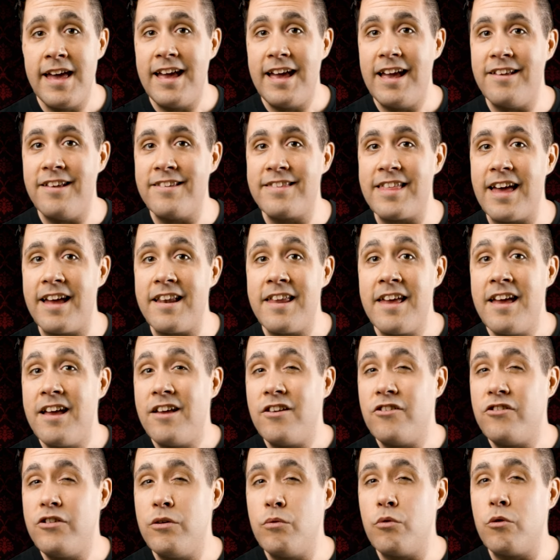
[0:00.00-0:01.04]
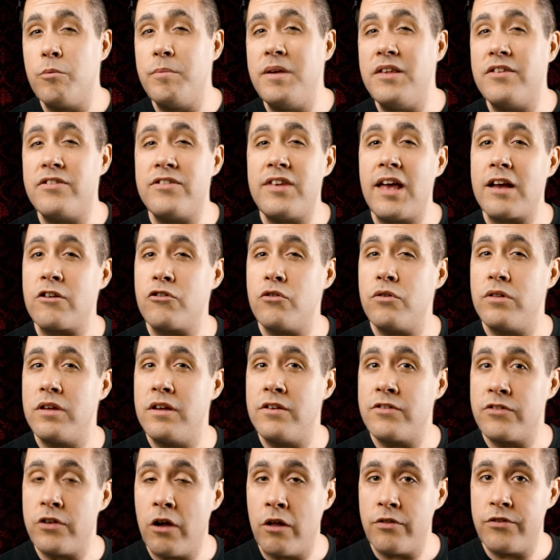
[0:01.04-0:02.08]
is that she will be sexually
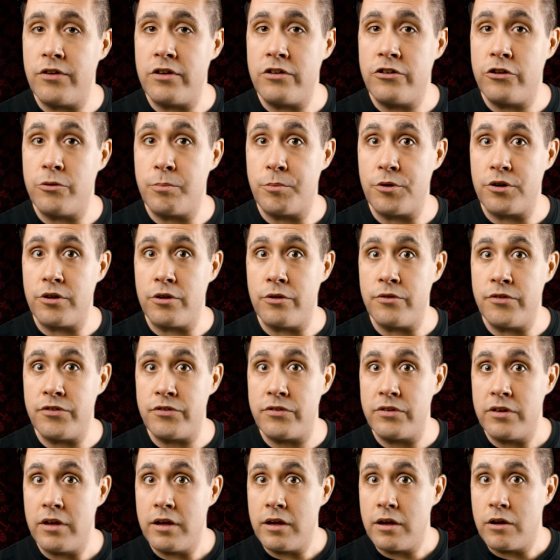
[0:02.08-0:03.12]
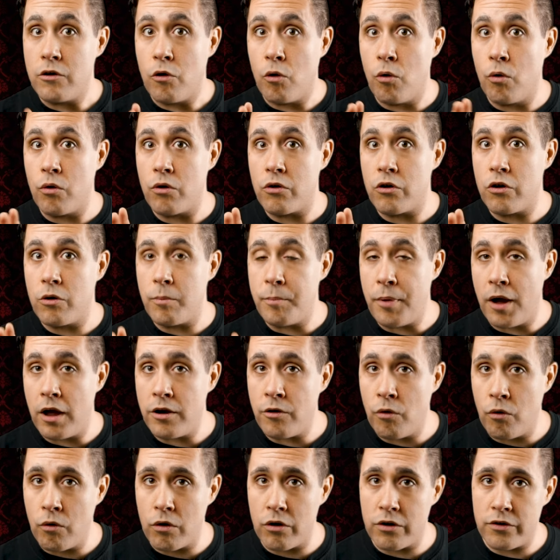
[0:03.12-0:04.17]
assaulted to produce, horror upon
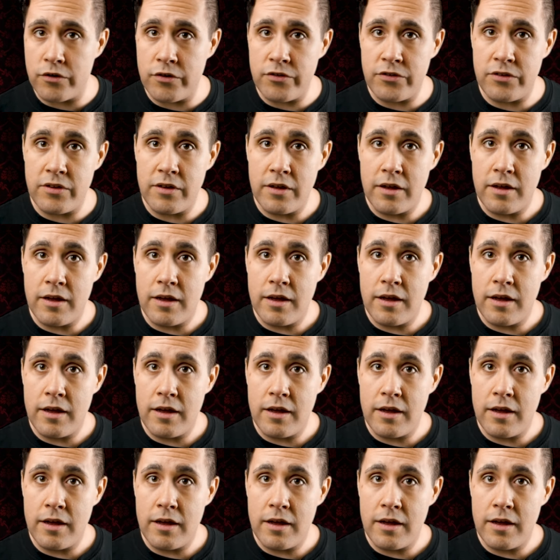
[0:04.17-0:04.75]
horrors,